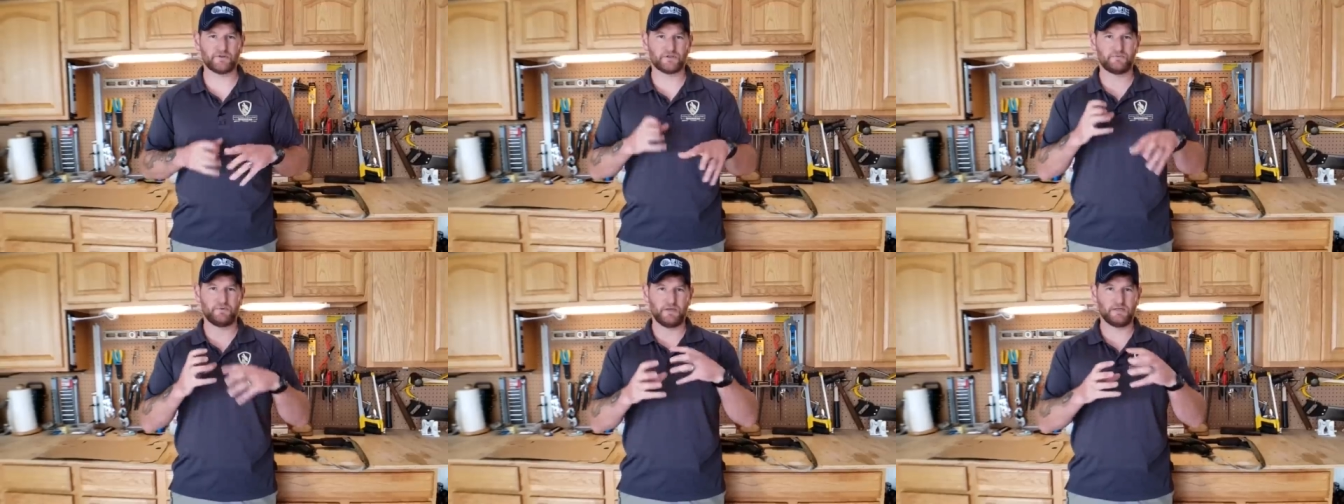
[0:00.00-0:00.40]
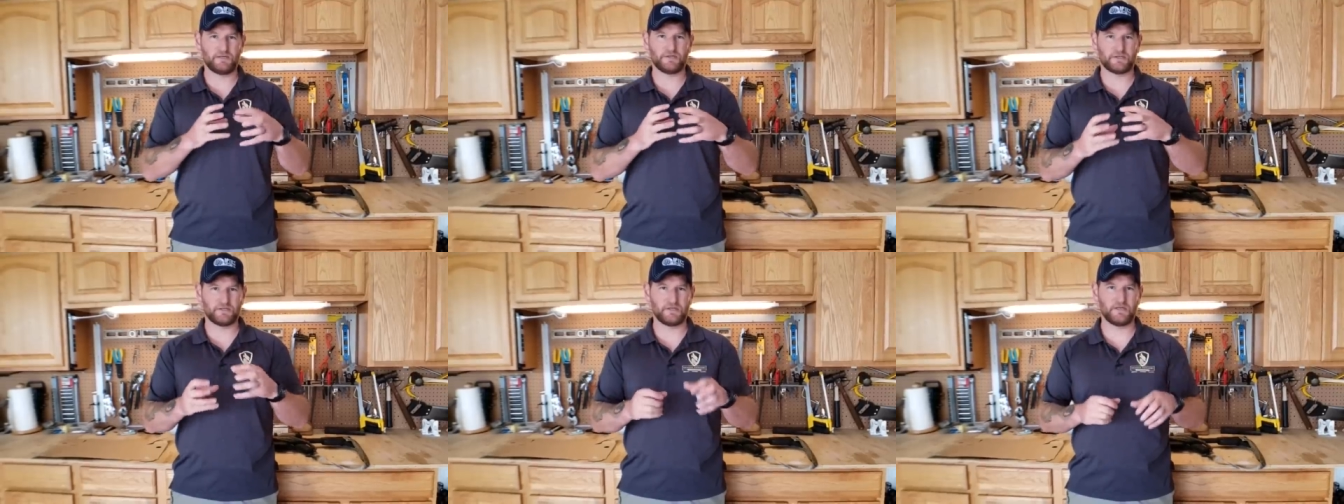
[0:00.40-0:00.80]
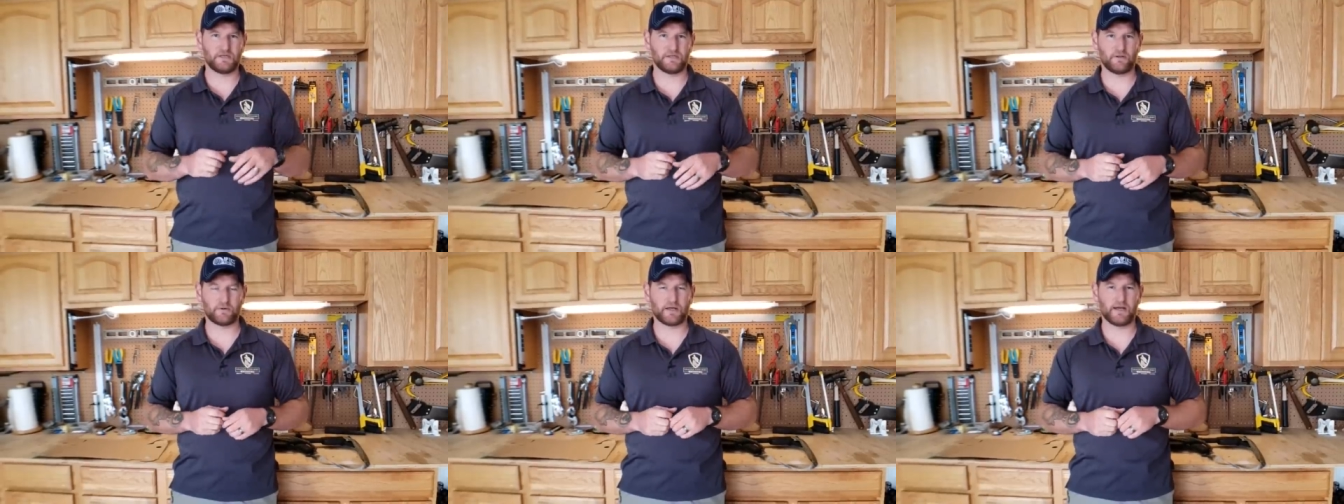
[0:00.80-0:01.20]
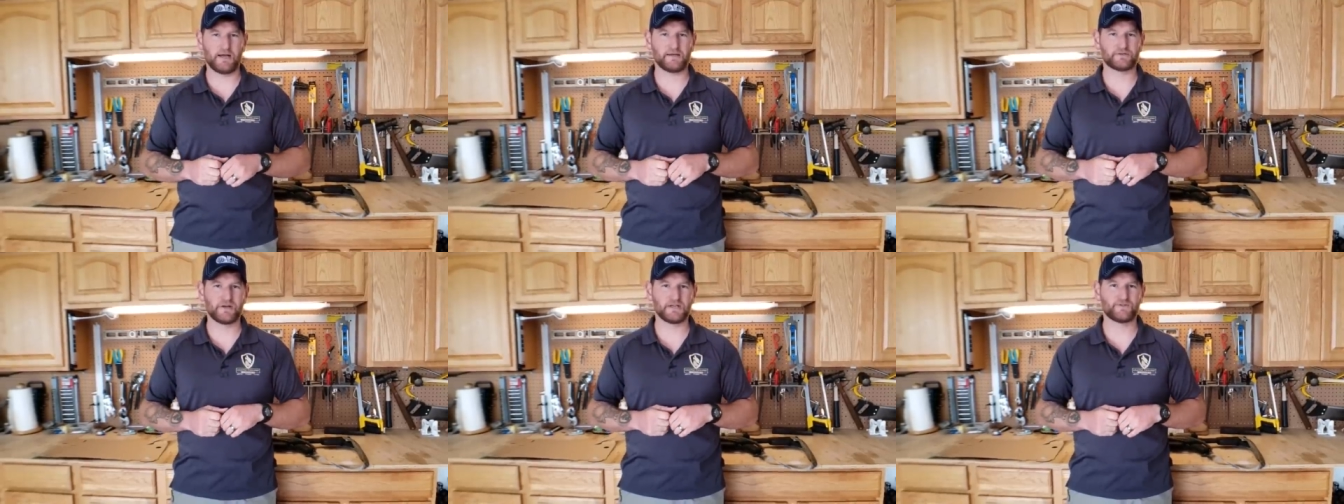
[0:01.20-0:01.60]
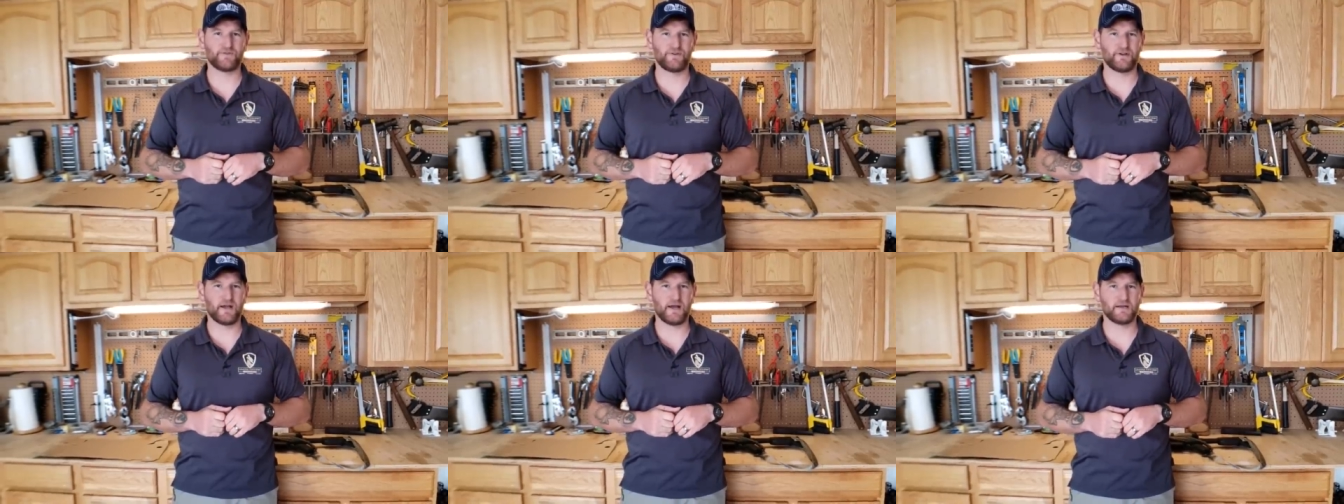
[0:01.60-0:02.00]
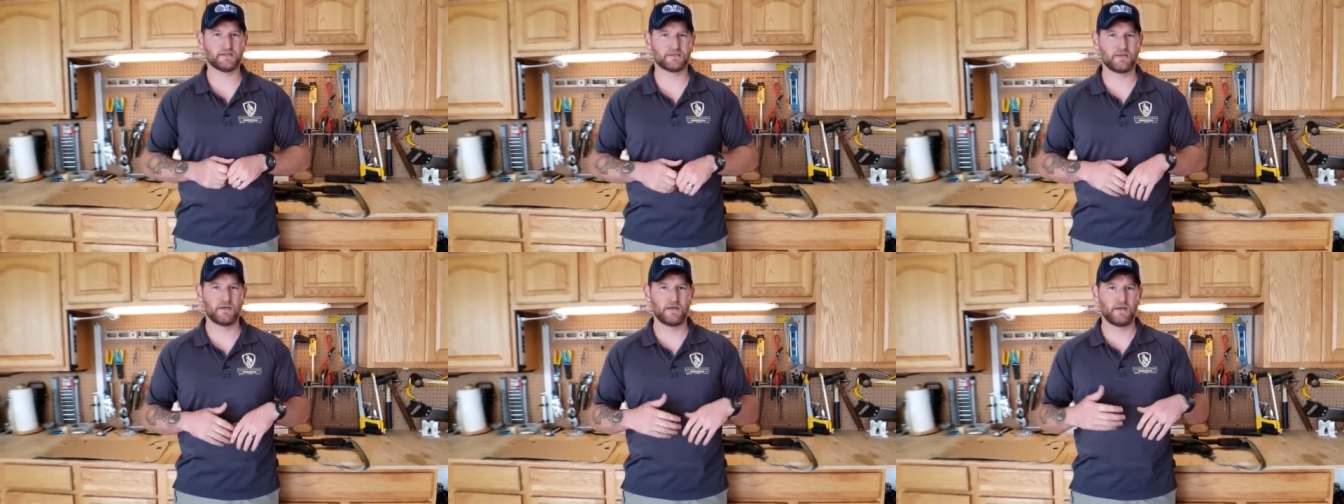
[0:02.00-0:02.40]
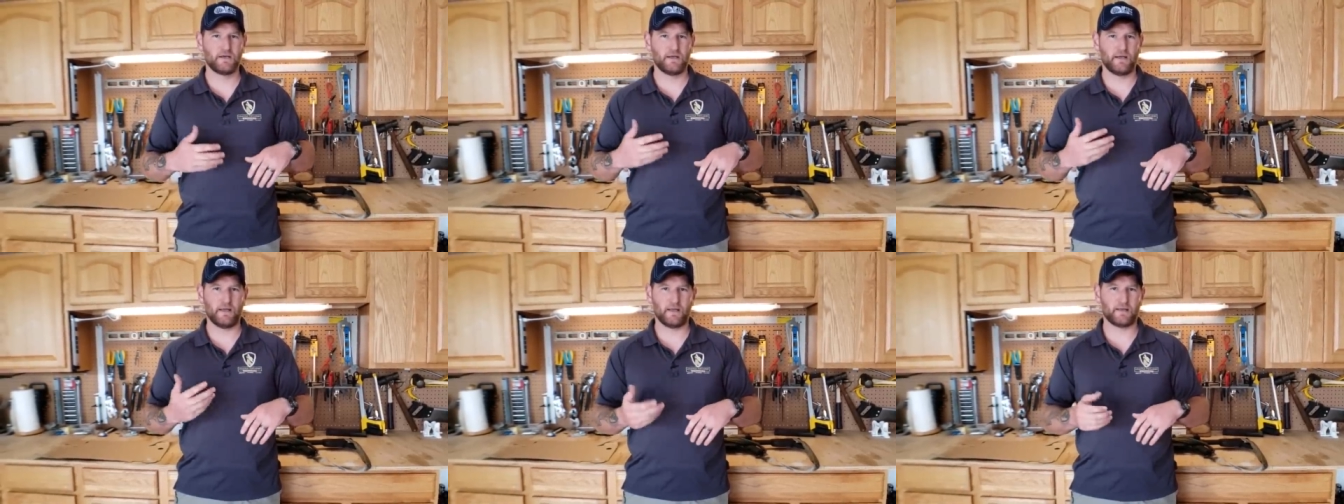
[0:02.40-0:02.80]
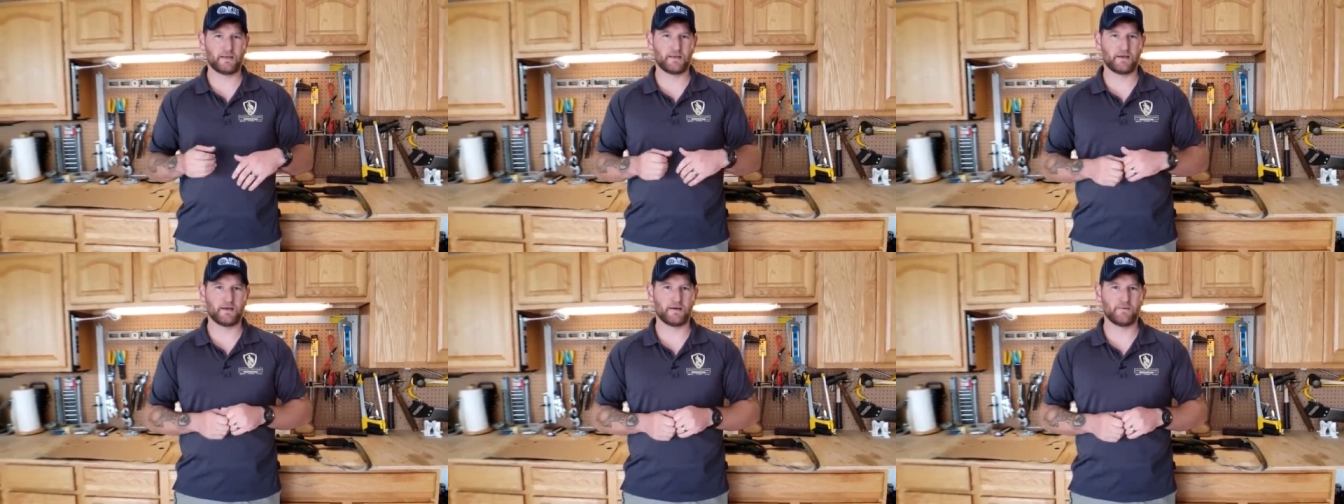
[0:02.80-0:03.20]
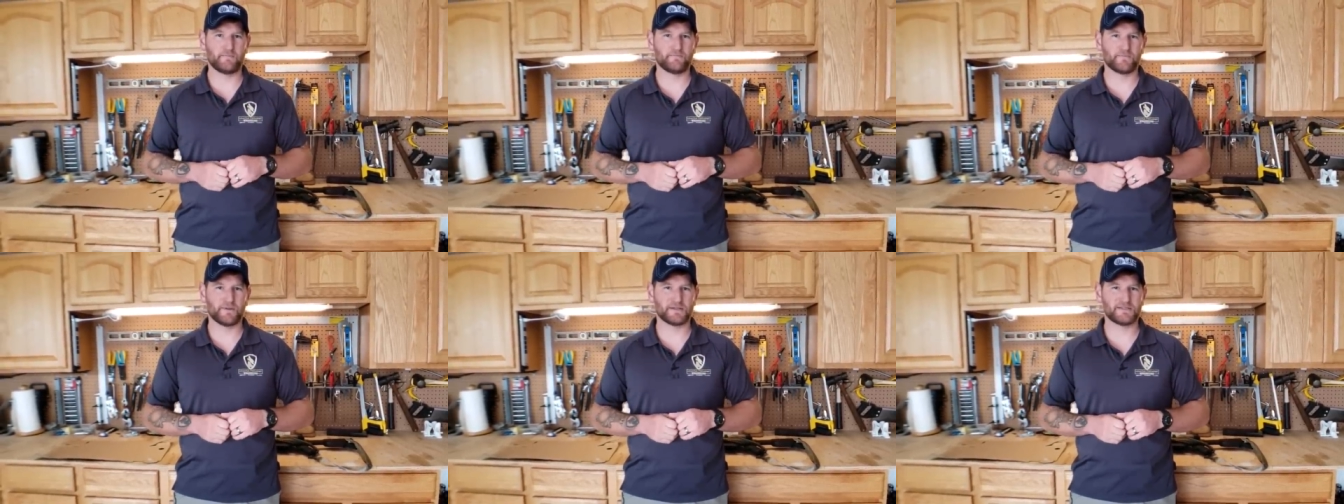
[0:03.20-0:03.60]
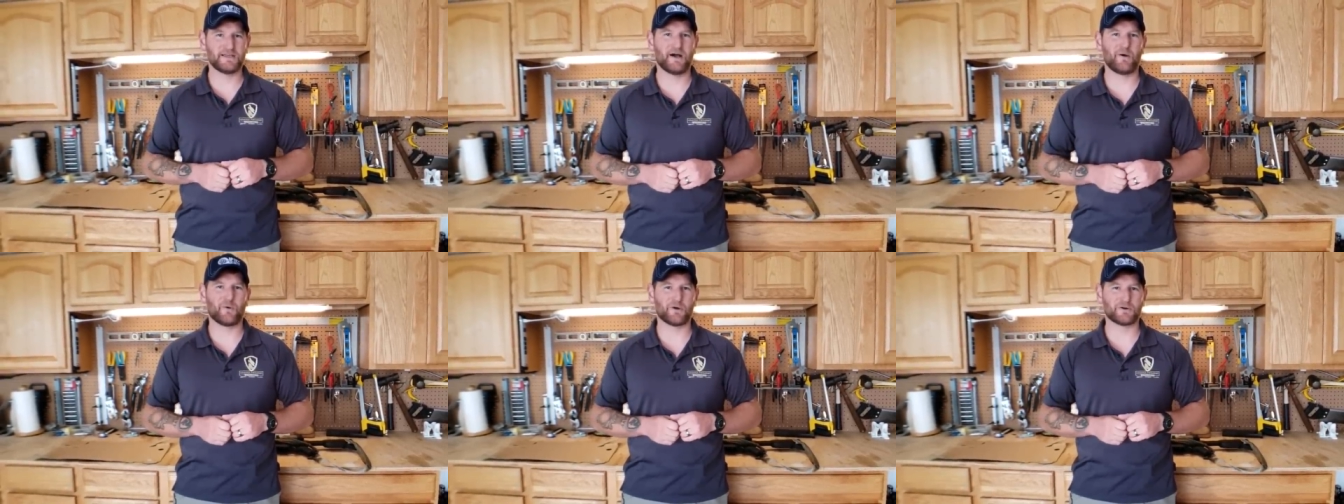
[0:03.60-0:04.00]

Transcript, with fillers: so it's be easy to see, a little contrast for you guys. And uh, let's see how it